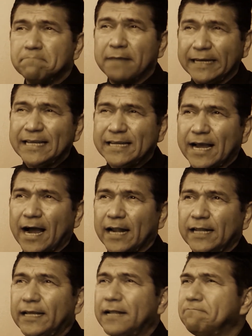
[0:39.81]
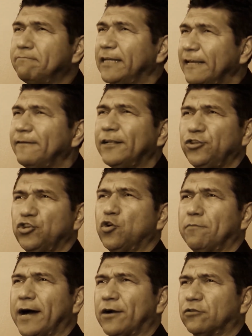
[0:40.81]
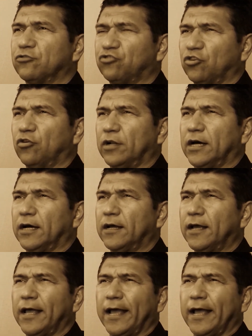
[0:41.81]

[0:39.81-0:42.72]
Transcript: Mexicali, and even Yuma, Arizona,